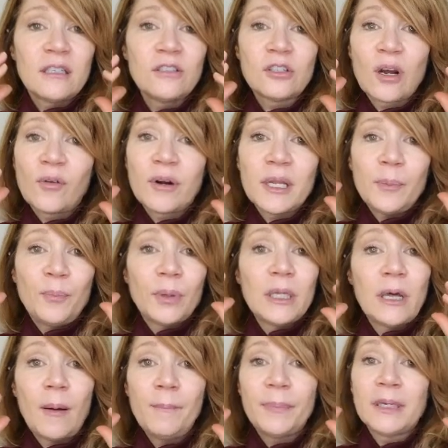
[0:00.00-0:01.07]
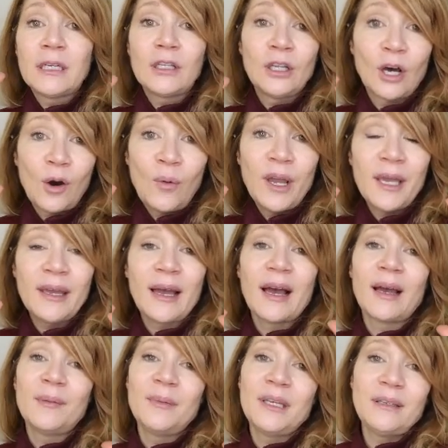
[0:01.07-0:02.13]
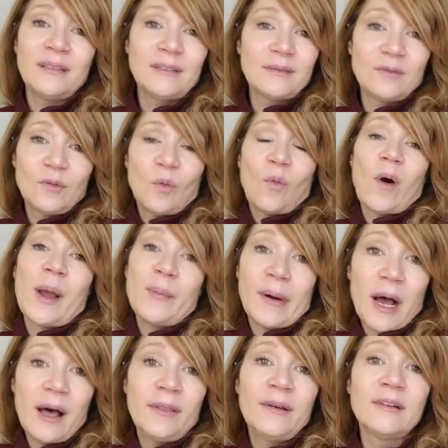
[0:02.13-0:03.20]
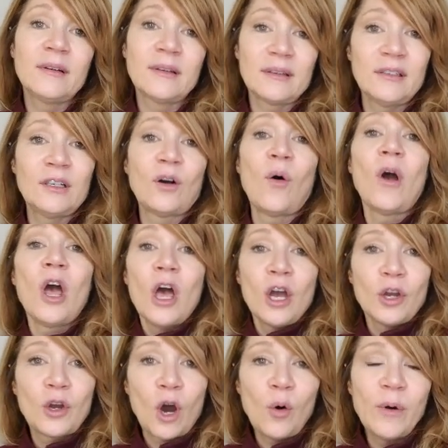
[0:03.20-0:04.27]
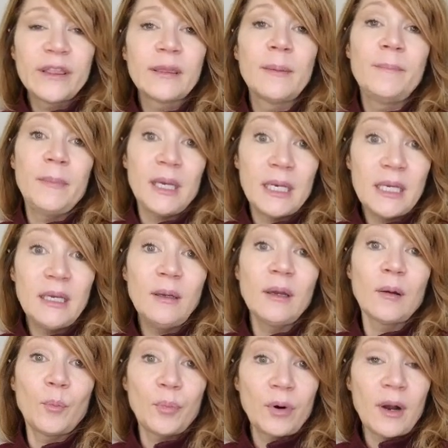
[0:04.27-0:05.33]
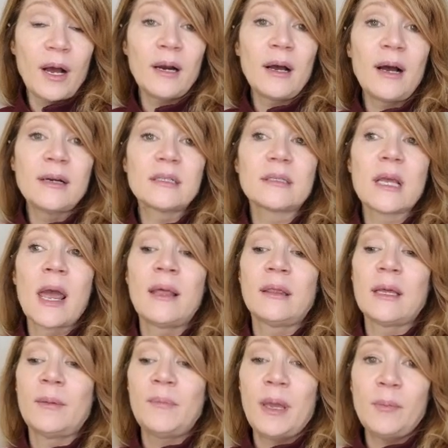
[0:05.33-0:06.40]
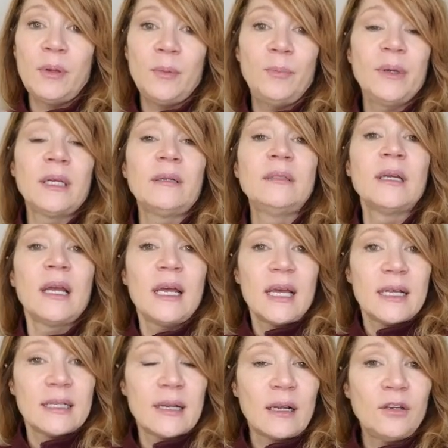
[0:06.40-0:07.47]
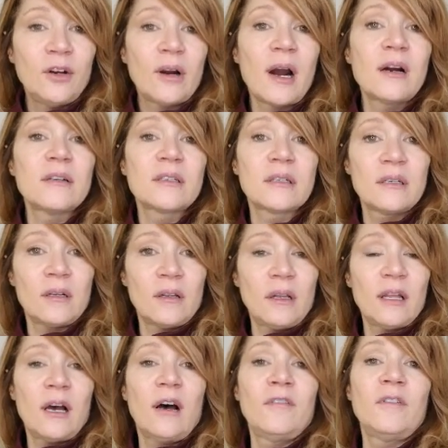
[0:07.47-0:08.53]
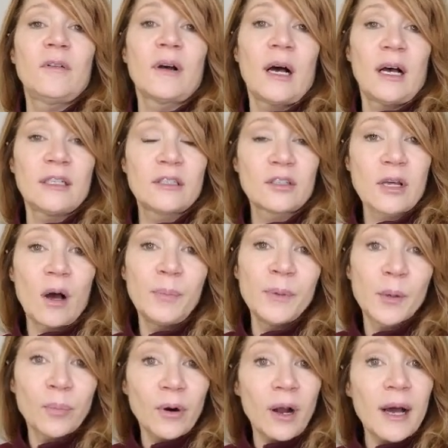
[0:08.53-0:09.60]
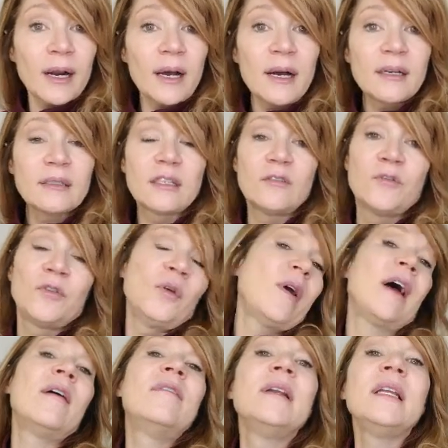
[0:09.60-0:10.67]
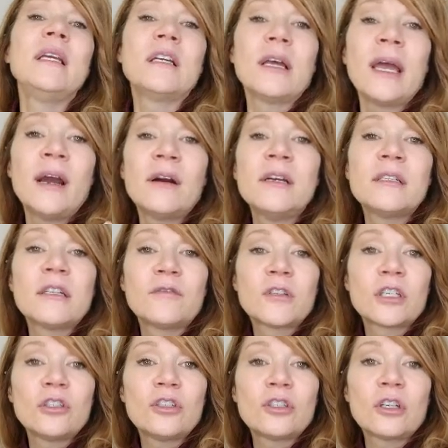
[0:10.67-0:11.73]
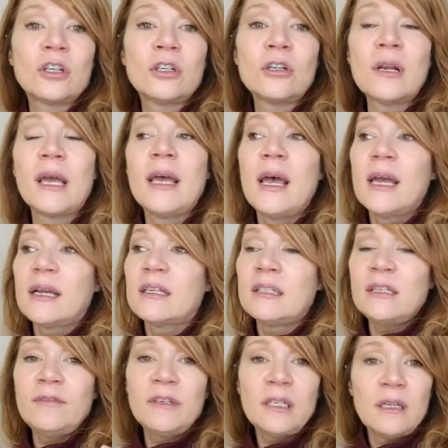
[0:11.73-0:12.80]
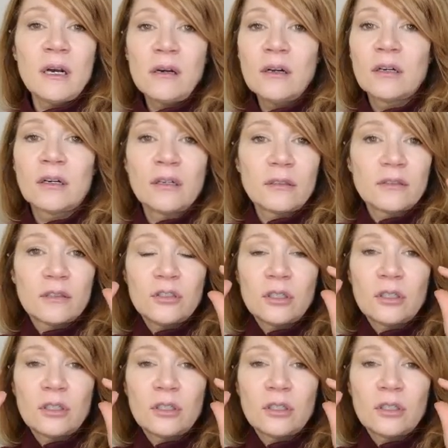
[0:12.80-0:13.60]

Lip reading: is already plump and glowing, I mean, why bother? Go with the mini product and then maybe build your arsenal of Plla products if you have any areas of concern, because even young girls,